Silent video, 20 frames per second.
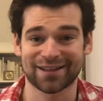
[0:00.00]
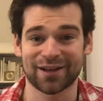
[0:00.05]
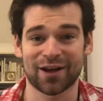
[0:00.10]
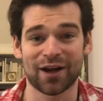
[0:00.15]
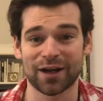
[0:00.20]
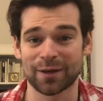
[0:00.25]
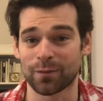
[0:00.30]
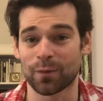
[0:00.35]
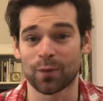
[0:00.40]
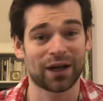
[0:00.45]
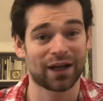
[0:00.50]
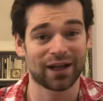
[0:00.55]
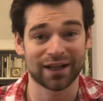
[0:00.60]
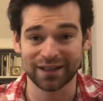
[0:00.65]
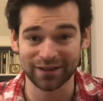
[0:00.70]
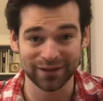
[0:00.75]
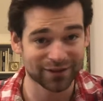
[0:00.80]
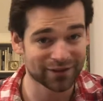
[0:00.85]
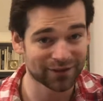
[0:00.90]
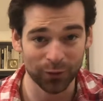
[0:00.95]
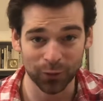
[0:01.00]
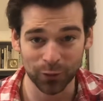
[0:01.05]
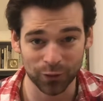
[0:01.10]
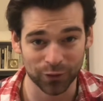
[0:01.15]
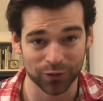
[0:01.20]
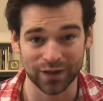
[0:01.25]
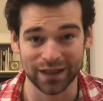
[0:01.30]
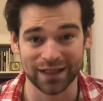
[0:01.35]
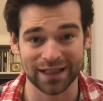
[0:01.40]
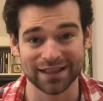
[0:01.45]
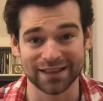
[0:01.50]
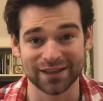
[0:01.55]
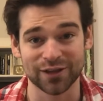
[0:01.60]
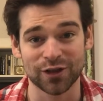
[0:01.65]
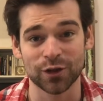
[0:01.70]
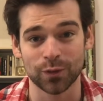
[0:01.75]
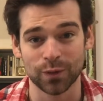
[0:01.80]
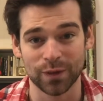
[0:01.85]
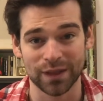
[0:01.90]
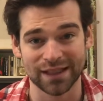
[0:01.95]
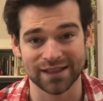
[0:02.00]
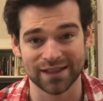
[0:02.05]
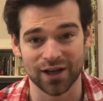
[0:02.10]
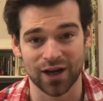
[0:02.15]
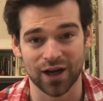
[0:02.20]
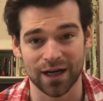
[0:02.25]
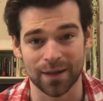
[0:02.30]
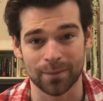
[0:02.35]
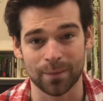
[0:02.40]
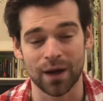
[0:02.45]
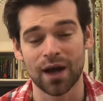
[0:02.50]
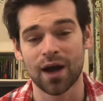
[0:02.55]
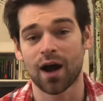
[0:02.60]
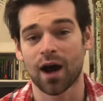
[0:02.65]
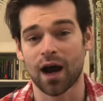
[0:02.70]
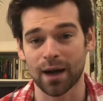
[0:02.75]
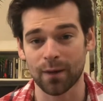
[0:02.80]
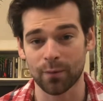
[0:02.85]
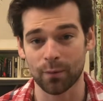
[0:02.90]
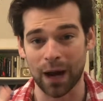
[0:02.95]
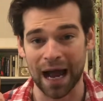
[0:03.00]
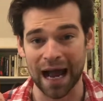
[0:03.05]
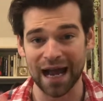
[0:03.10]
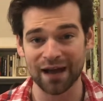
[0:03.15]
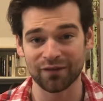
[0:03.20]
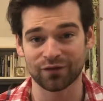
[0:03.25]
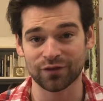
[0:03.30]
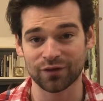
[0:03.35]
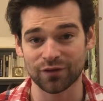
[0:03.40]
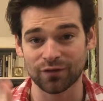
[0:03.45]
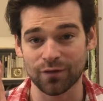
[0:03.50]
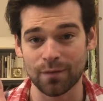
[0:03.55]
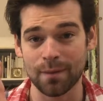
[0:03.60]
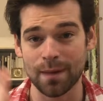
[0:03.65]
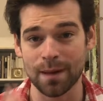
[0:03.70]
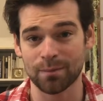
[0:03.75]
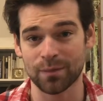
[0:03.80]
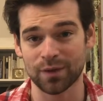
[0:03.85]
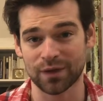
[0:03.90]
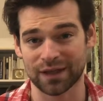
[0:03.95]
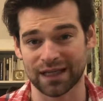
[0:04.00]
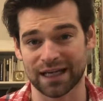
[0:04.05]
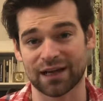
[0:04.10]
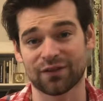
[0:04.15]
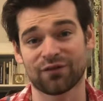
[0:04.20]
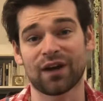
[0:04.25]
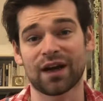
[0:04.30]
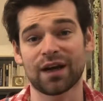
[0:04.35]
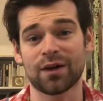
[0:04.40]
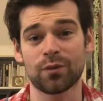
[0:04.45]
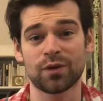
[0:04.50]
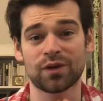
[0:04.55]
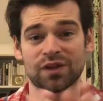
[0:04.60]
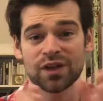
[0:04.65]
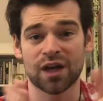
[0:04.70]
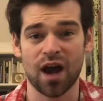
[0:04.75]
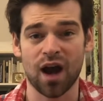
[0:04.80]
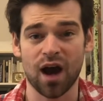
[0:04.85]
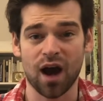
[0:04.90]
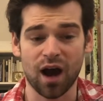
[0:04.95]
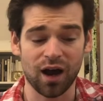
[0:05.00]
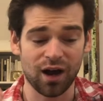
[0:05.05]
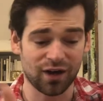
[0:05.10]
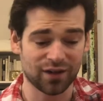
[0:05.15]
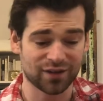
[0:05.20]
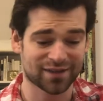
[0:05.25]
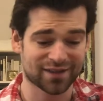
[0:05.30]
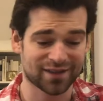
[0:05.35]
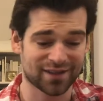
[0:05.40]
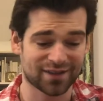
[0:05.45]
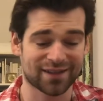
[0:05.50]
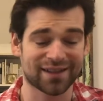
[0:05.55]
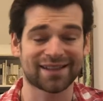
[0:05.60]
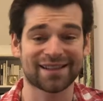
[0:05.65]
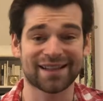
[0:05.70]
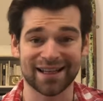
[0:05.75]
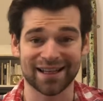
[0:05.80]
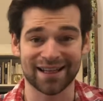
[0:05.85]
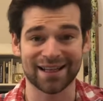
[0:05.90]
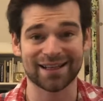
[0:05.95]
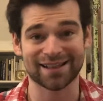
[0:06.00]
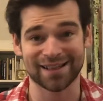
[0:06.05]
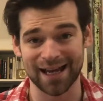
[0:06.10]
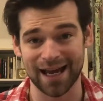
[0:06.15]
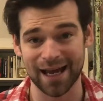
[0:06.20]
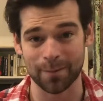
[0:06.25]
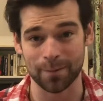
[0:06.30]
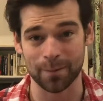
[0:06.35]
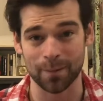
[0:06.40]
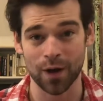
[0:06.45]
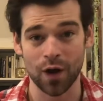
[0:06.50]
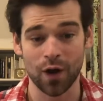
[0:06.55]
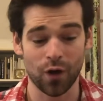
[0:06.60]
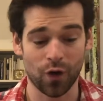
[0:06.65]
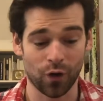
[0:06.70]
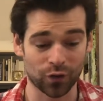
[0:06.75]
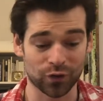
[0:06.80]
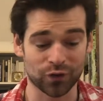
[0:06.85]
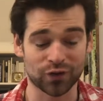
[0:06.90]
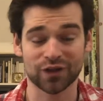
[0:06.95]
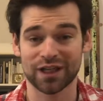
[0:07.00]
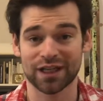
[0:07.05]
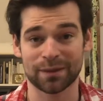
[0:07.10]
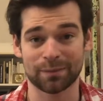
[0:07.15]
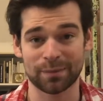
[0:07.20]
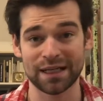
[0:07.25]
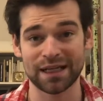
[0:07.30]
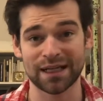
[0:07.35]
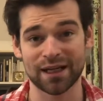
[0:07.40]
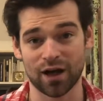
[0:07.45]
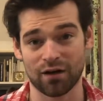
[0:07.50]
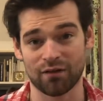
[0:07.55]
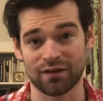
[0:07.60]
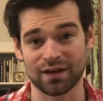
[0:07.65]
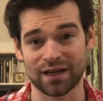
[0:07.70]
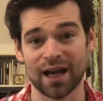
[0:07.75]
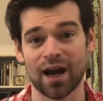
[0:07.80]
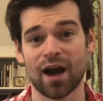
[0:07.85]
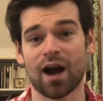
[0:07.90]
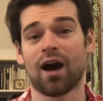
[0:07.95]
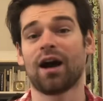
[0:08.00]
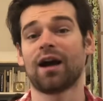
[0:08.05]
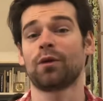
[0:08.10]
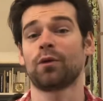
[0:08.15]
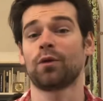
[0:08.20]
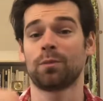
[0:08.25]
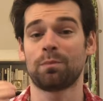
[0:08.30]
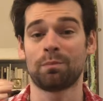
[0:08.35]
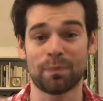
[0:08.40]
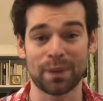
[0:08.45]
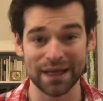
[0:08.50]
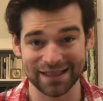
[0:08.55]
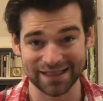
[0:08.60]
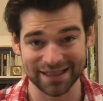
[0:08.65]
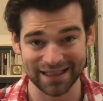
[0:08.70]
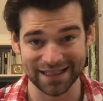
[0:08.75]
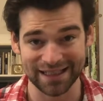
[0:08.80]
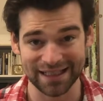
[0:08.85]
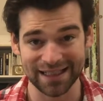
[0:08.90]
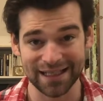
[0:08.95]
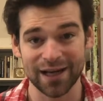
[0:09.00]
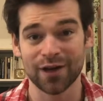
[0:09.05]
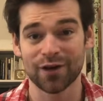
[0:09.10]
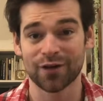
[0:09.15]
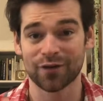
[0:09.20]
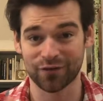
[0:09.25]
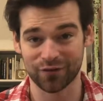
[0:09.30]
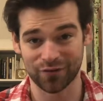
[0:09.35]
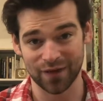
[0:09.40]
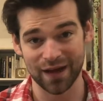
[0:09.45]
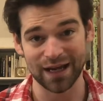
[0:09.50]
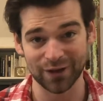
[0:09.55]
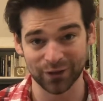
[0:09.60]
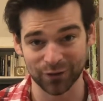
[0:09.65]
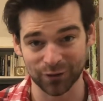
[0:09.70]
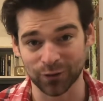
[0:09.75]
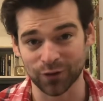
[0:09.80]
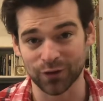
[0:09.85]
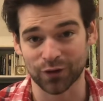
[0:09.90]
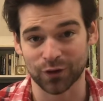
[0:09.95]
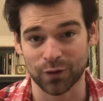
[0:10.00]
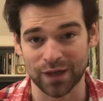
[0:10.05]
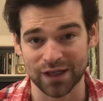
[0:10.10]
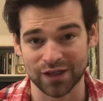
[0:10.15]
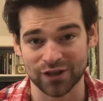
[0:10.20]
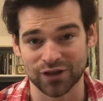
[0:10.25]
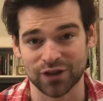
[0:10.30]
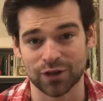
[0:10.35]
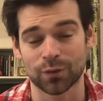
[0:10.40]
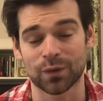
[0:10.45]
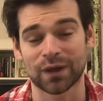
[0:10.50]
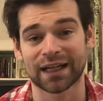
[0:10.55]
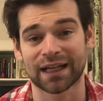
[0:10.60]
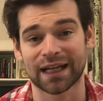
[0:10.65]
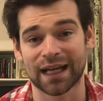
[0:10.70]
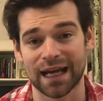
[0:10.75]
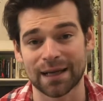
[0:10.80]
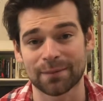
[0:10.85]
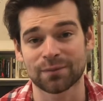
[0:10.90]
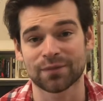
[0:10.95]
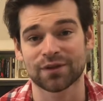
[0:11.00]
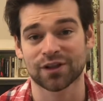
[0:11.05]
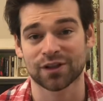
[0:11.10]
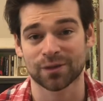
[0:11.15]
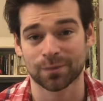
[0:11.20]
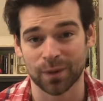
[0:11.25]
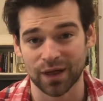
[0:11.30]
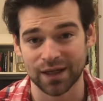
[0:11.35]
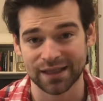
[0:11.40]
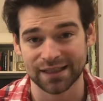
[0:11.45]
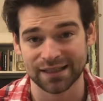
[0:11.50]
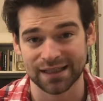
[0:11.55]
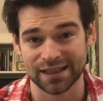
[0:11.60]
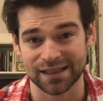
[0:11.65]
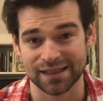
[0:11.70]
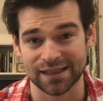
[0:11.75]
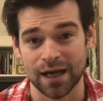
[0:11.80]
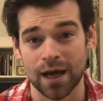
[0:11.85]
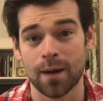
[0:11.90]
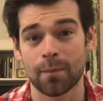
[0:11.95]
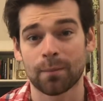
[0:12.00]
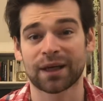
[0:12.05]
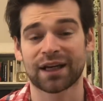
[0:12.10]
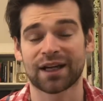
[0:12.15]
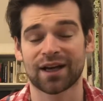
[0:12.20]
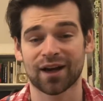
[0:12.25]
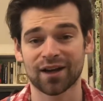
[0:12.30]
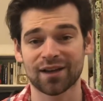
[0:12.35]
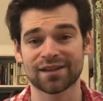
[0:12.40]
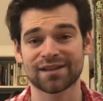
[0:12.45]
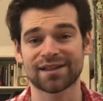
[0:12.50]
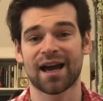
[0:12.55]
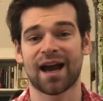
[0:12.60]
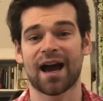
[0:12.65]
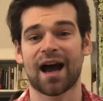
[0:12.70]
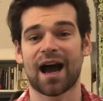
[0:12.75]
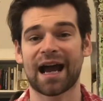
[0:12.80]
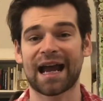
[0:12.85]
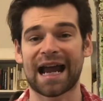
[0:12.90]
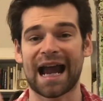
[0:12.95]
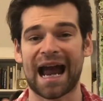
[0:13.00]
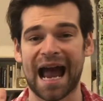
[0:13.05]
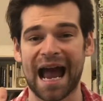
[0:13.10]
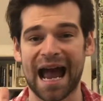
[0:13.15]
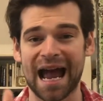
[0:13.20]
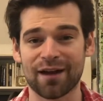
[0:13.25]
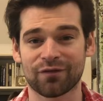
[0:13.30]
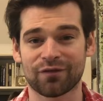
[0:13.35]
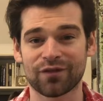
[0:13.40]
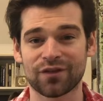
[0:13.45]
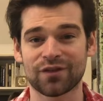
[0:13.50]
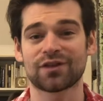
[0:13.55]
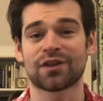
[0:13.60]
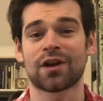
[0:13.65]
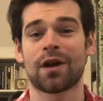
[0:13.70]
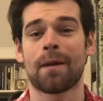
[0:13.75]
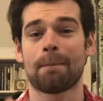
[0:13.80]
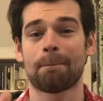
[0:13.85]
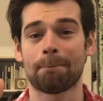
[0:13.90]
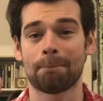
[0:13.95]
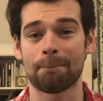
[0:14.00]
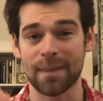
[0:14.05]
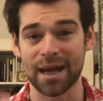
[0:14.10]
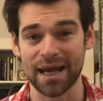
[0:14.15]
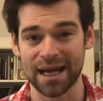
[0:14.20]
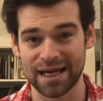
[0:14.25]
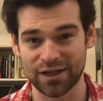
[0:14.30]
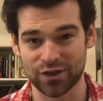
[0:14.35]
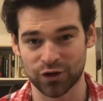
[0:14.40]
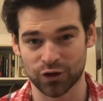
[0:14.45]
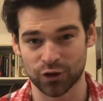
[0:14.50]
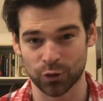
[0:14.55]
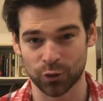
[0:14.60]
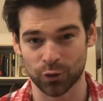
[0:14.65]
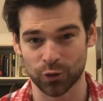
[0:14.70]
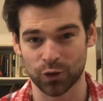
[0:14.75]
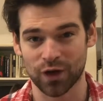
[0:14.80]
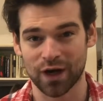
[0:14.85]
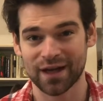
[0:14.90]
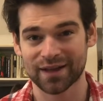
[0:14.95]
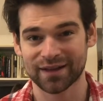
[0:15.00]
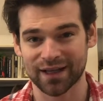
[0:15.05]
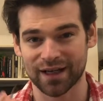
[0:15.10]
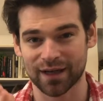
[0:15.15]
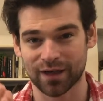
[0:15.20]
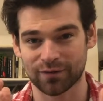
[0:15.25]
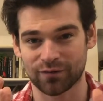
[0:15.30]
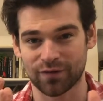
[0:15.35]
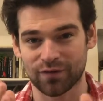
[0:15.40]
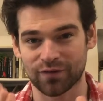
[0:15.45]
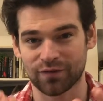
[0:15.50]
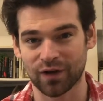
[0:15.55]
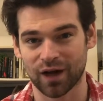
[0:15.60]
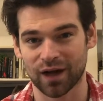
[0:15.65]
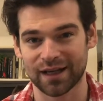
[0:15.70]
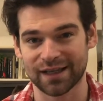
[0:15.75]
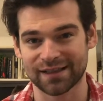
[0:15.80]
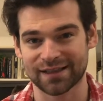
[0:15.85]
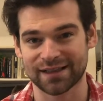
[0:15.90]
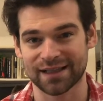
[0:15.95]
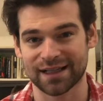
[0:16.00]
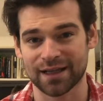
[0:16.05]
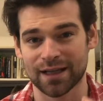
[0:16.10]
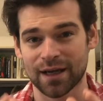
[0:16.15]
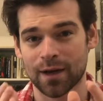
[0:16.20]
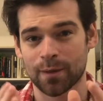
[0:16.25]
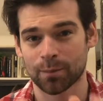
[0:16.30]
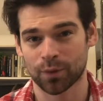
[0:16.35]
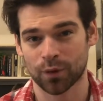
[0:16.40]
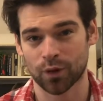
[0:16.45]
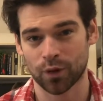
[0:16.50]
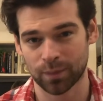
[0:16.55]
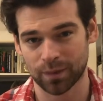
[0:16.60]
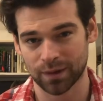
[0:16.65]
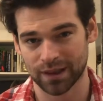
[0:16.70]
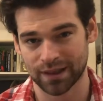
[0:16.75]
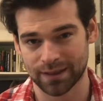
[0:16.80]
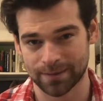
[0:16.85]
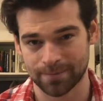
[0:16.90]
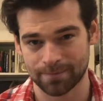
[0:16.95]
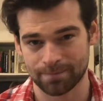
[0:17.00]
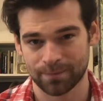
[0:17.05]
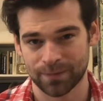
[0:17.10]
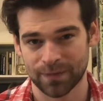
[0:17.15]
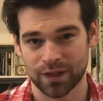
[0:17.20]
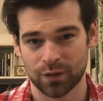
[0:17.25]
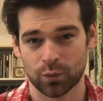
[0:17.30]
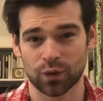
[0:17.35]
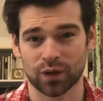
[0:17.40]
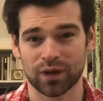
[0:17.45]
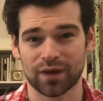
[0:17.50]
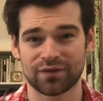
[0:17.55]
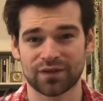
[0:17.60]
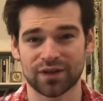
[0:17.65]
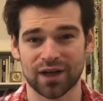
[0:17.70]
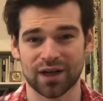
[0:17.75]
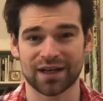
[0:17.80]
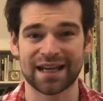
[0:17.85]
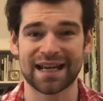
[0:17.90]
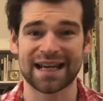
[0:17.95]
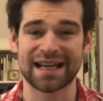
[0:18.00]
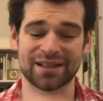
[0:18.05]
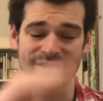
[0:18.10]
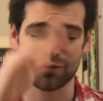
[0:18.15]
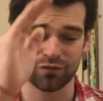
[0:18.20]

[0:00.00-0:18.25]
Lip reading: time when I order it in 2 weeks' time. I haven't remembered it. If I was asked to sit an exam on chickpea curry, I would bitterly fail the question when it came to spices because I haven't made sure that I'd revised it properly. What I've done is